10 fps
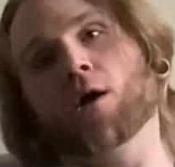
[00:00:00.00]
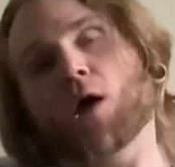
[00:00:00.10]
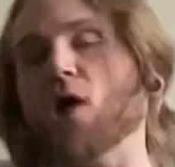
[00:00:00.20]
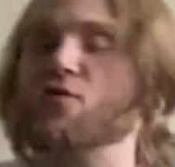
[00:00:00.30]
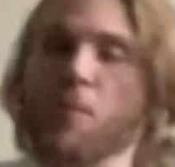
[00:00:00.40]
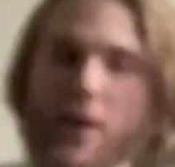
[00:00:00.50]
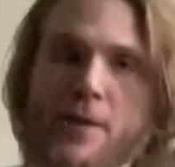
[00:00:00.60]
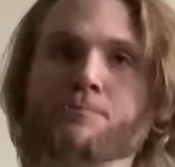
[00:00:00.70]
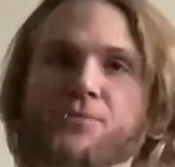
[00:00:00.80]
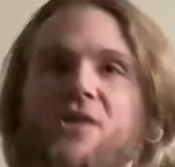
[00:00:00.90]
Everybody,
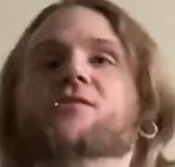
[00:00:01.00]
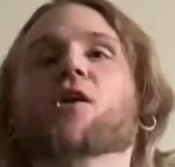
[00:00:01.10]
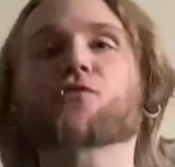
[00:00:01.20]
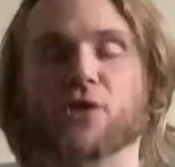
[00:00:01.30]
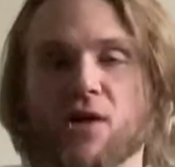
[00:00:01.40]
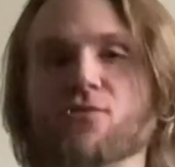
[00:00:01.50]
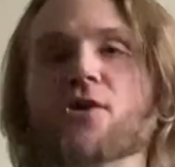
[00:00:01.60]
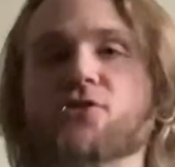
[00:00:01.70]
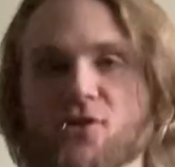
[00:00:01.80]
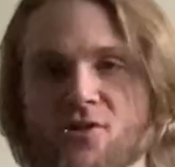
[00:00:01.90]

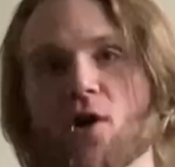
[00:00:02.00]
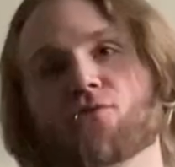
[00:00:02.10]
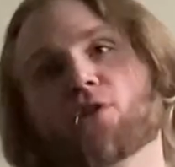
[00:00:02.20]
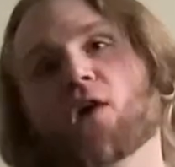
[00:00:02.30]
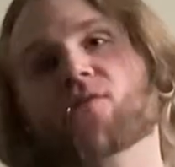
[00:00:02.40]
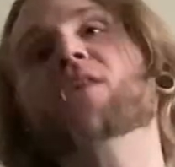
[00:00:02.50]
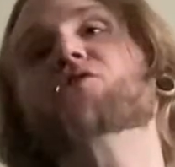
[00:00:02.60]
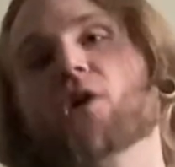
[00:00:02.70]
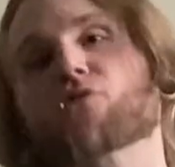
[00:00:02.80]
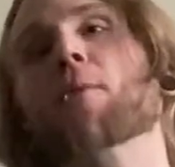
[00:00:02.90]
self-forgiveness, self-love, and
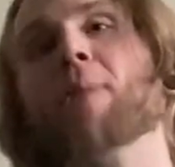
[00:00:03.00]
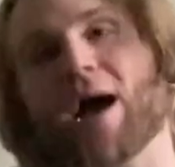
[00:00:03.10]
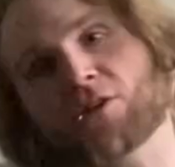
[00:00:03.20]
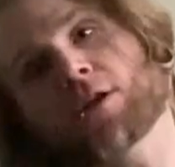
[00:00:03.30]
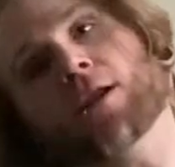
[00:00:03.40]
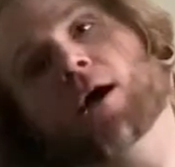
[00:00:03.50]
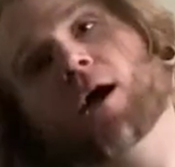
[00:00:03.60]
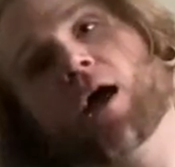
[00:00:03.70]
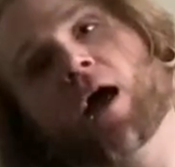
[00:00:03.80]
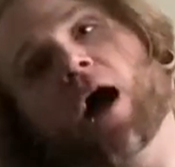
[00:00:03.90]
self-compassion.
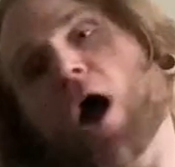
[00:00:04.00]
I